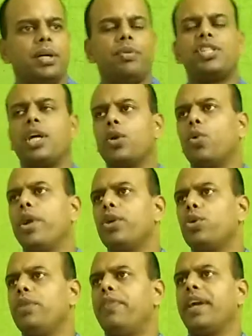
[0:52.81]
which are
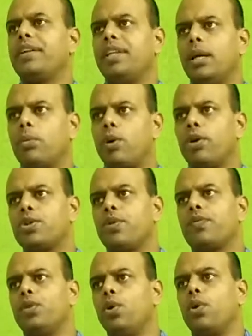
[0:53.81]
going to affect the employees
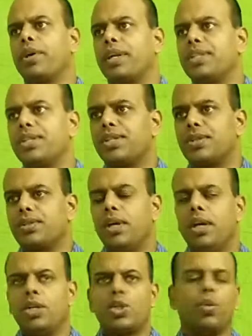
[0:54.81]
of the organization.
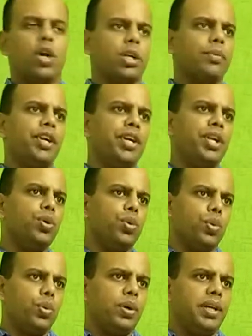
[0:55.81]
So whatever
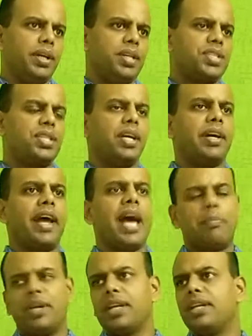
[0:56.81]
new is there
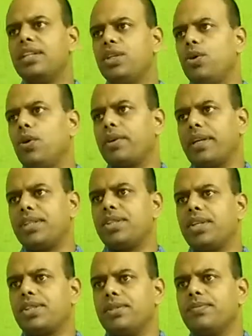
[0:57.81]
happening in the
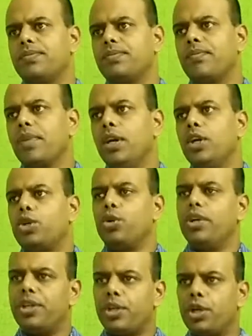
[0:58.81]
organization,
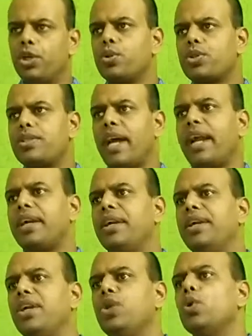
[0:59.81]
to introduce that
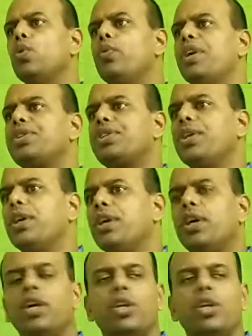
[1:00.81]
new venture